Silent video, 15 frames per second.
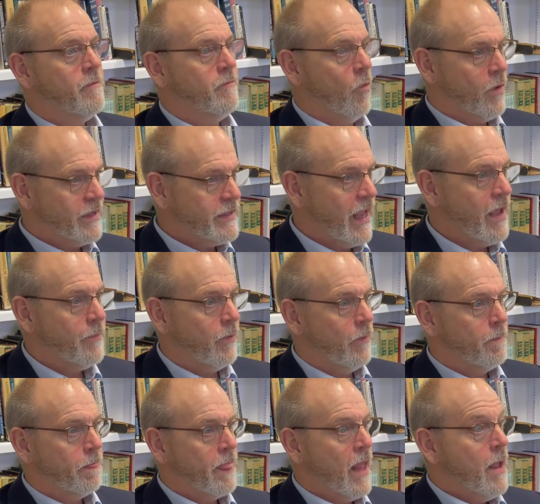For
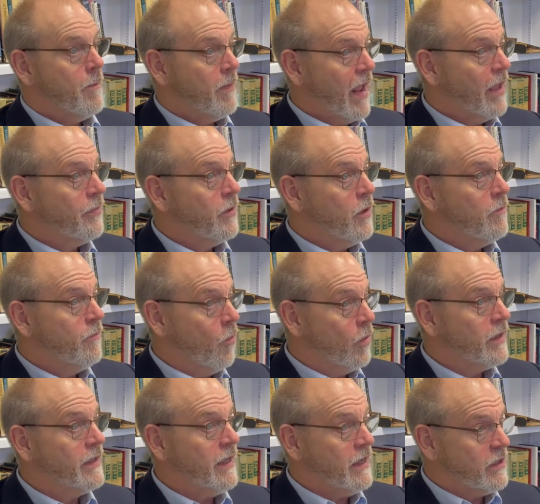example, Matthew
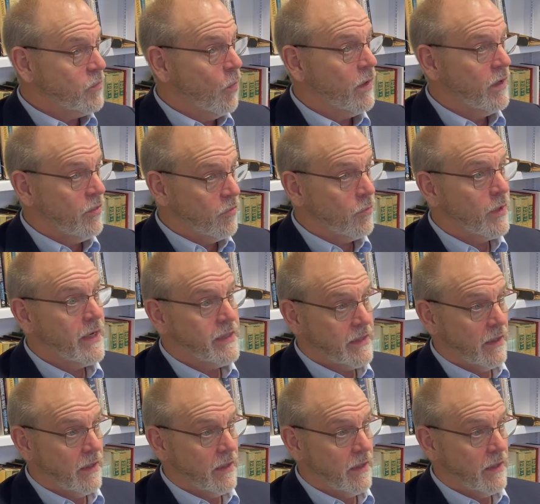14:23